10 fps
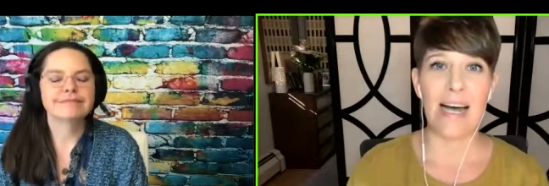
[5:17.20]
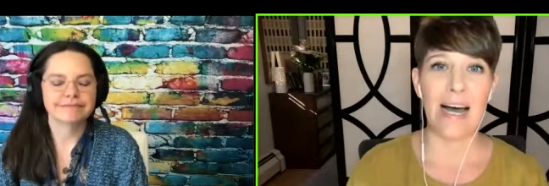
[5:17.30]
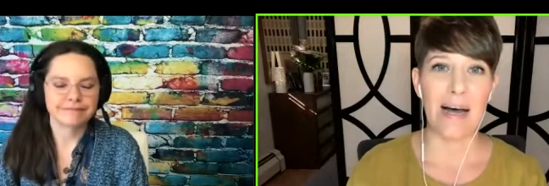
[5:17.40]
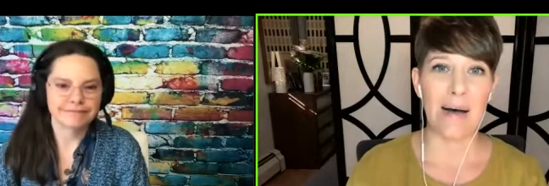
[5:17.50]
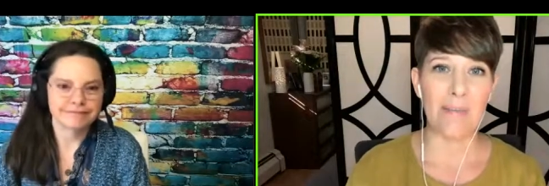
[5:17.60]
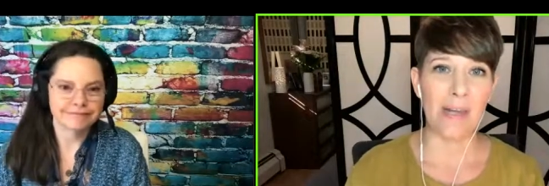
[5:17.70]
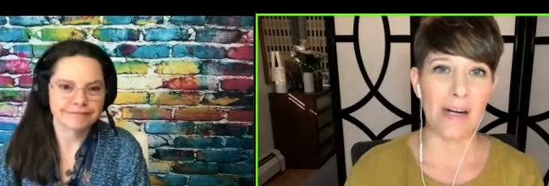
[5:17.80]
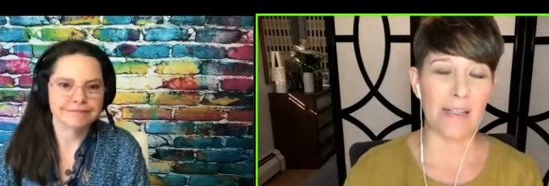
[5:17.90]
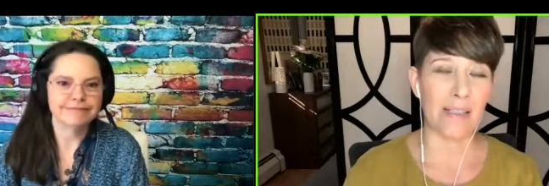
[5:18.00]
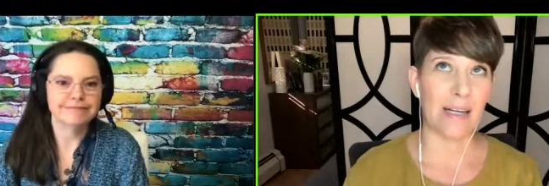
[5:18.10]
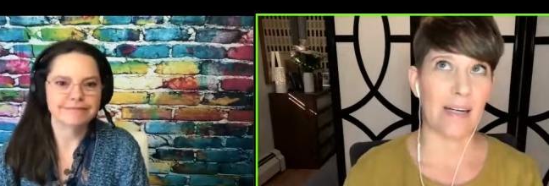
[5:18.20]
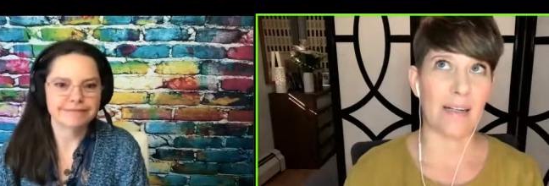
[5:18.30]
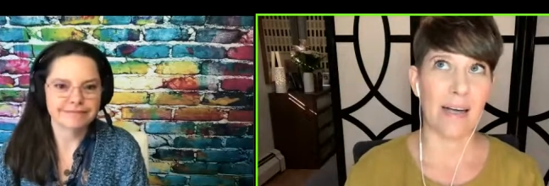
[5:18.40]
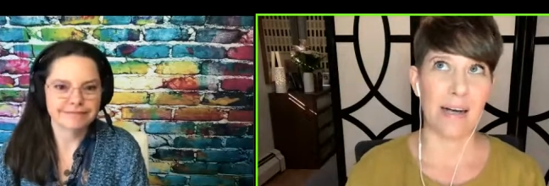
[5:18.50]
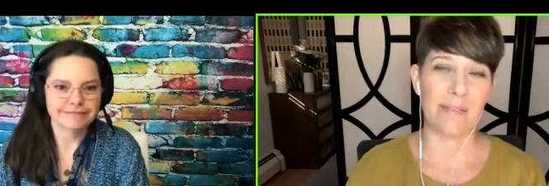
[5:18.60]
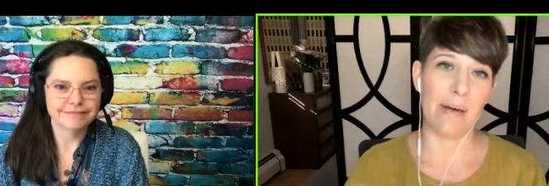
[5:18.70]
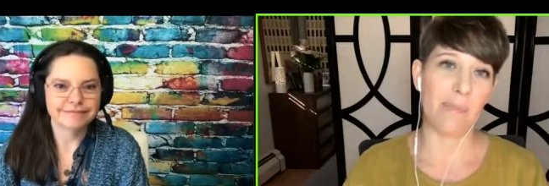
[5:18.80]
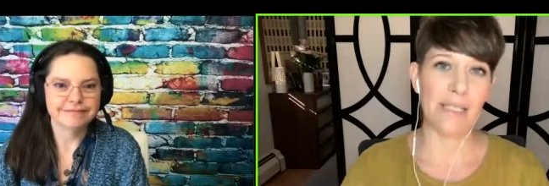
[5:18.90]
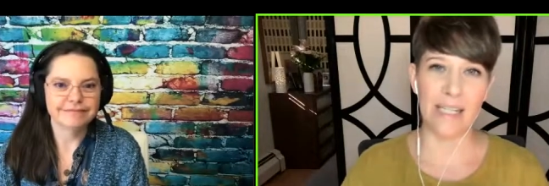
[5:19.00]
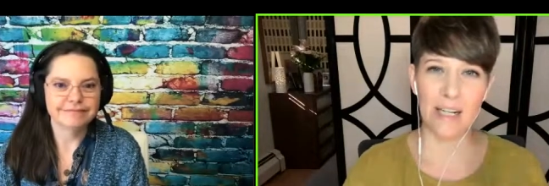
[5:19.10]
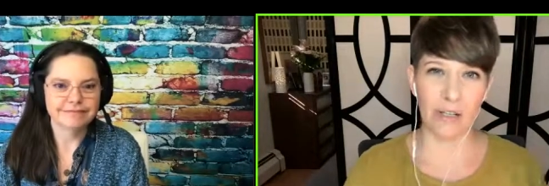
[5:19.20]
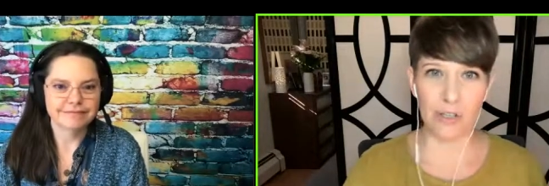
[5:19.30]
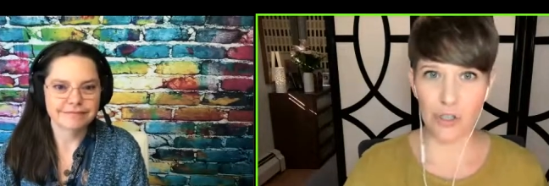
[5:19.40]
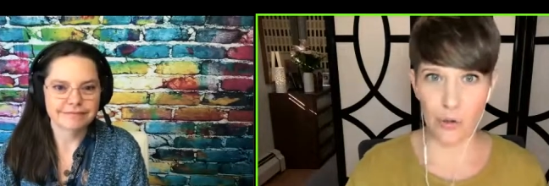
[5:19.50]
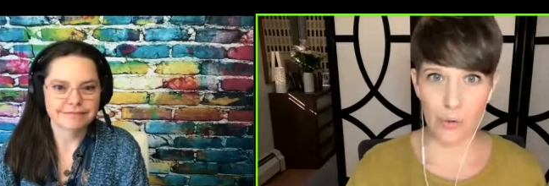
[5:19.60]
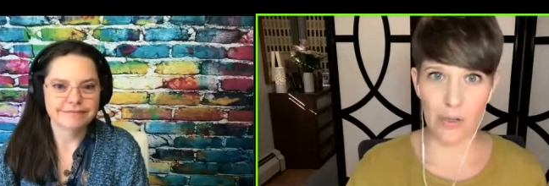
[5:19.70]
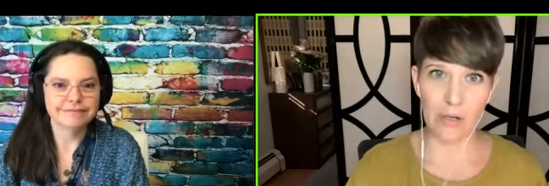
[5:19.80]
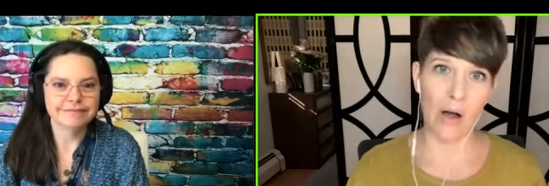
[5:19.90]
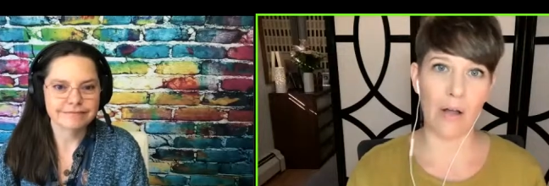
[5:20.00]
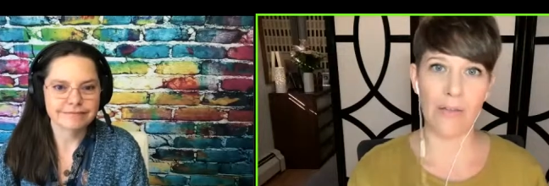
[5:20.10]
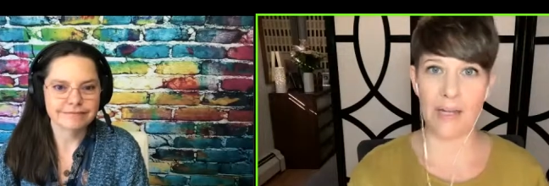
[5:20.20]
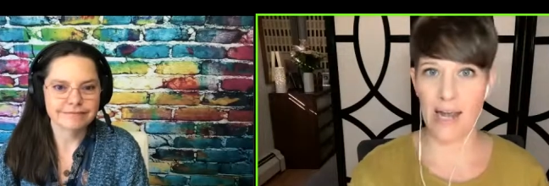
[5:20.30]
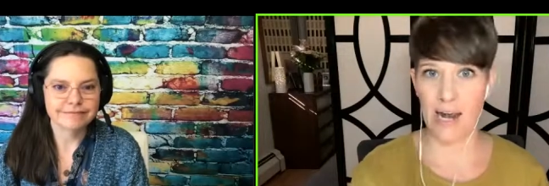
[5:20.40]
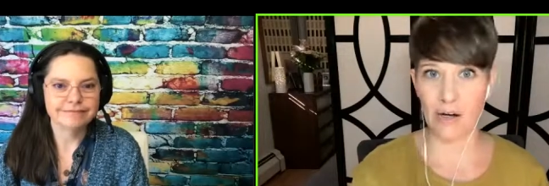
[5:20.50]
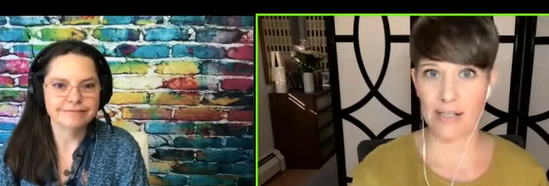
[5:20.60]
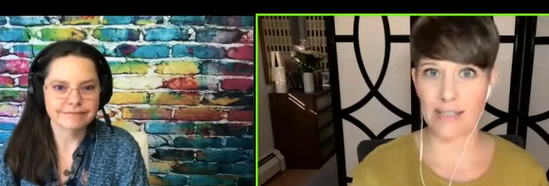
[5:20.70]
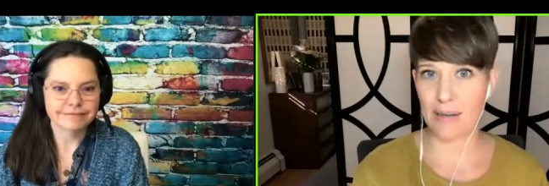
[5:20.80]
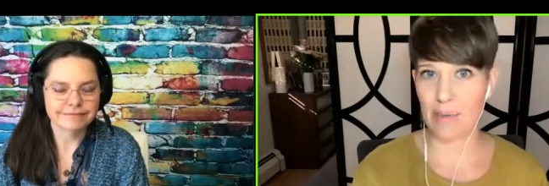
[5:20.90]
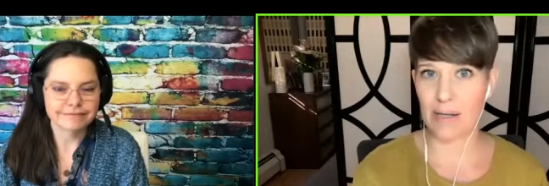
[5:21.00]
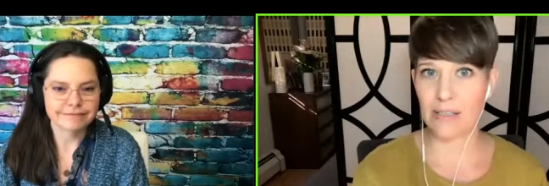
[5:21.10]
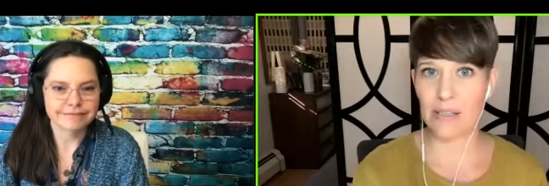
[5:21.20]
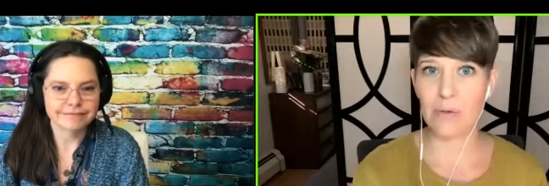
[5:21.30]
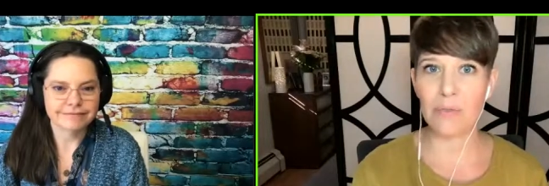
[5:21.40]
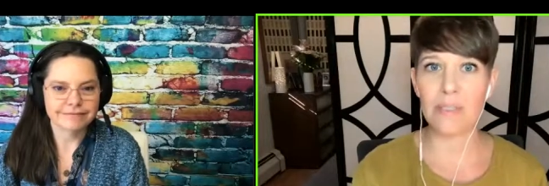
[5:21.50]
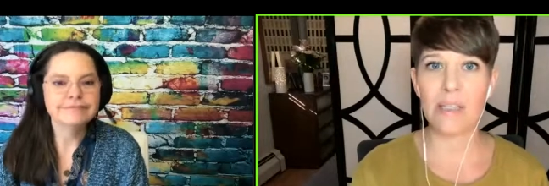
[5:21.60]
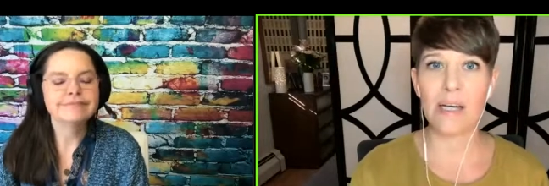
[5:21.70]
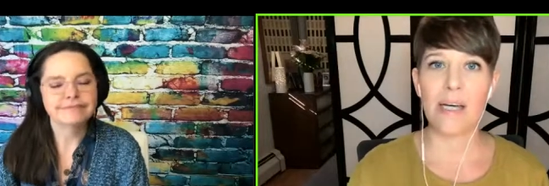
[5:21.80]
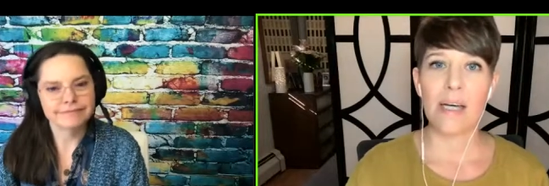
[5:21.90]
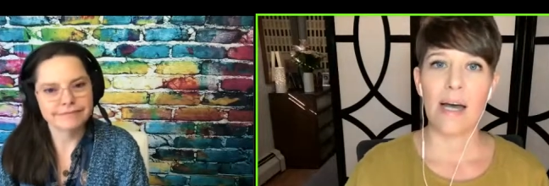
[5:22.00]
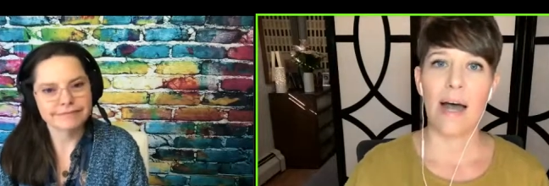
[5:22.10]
Speaker 1: Um, there's a kind of a particular tool called the chaordic stepping stones, mm-hmm.